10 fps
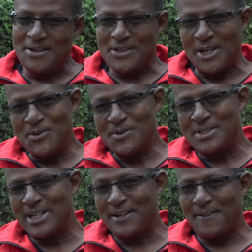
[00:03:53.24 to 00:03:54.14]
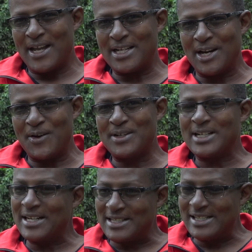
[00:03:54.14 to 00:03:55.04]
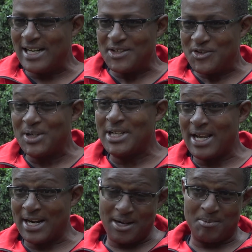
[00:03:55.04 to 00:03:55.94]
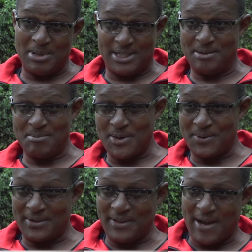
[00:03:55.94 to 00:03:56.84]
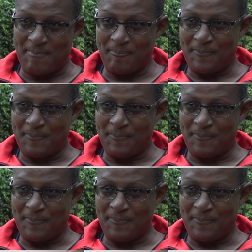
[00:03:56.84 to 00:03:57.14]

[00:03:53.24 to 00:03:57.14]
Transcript: So I used to take that a lot until I joined a rugby team out there.